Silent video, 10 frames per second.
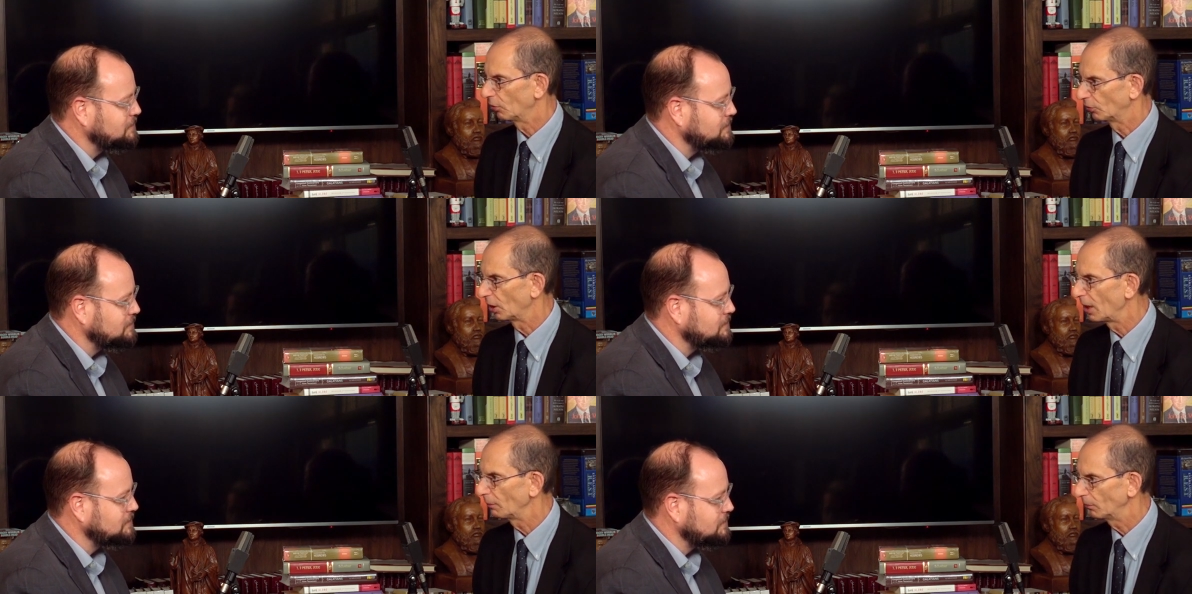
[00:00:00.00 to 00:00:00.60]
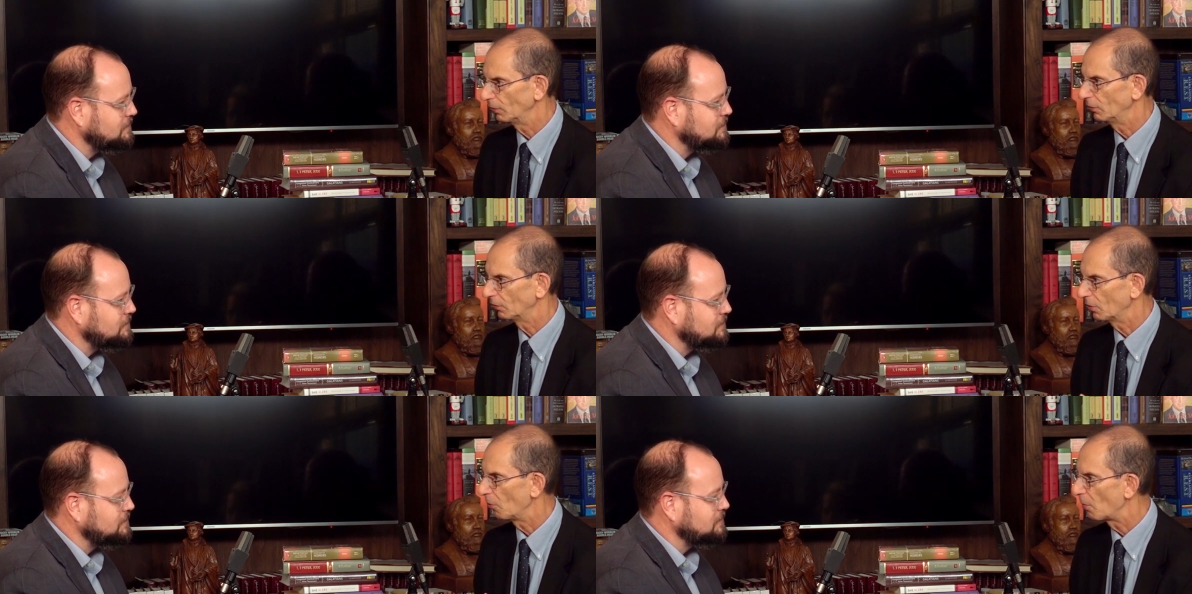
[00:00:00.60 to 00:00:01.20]
Speaker 1: are tempted
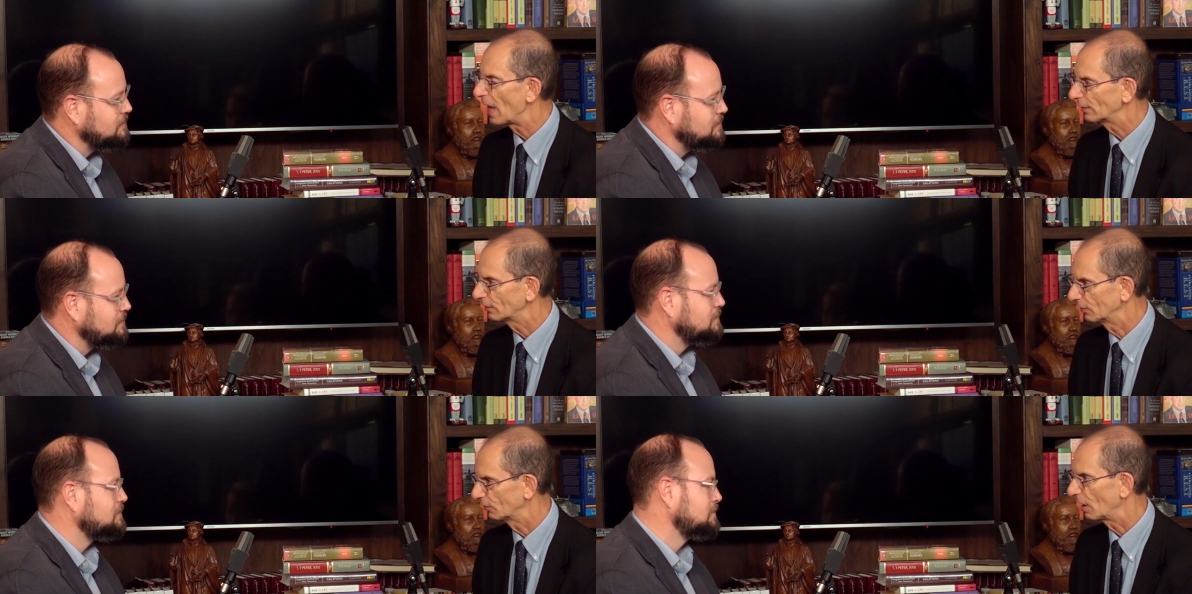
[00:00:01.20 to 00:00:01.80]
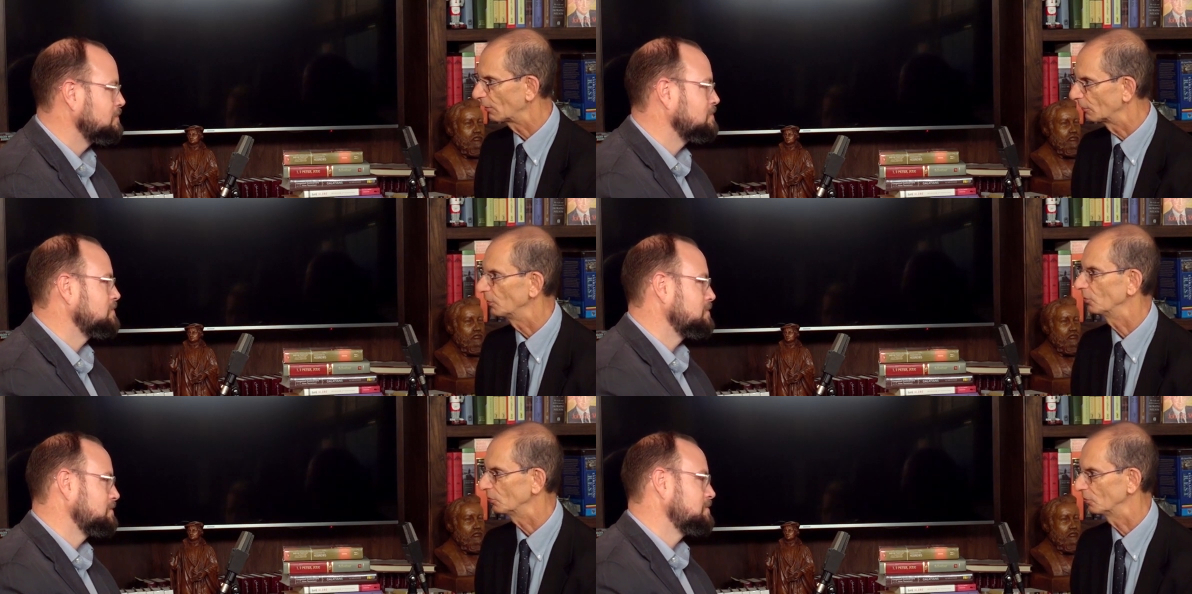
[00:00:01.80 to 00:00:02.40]
to go back to the
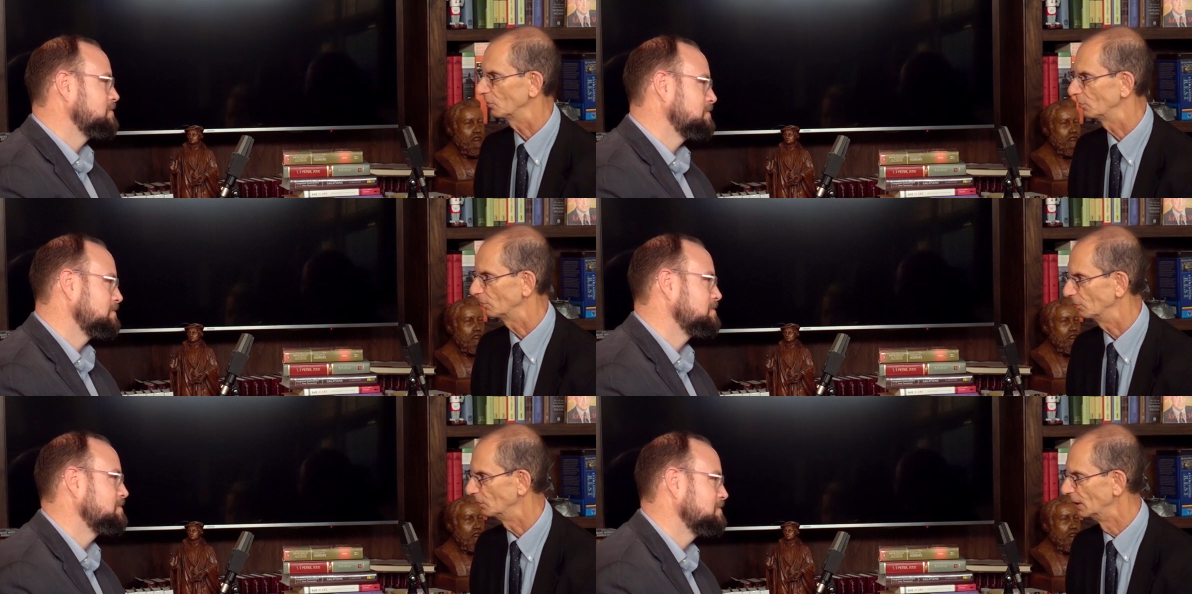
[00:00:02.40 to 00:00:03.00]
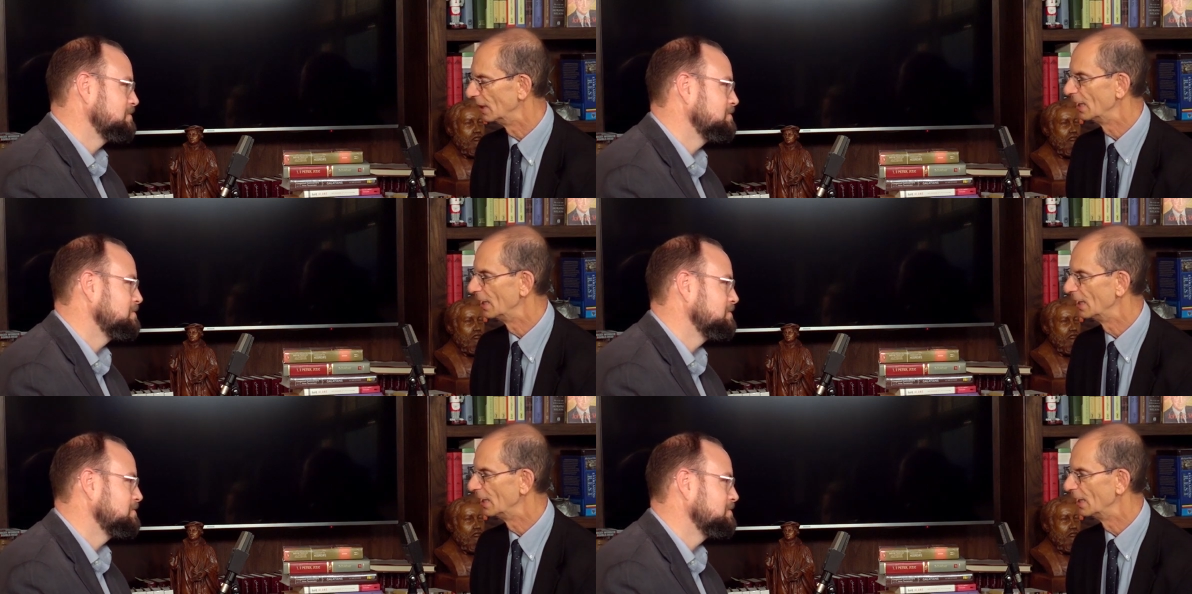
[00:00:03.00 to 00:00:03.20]
sacrificial system.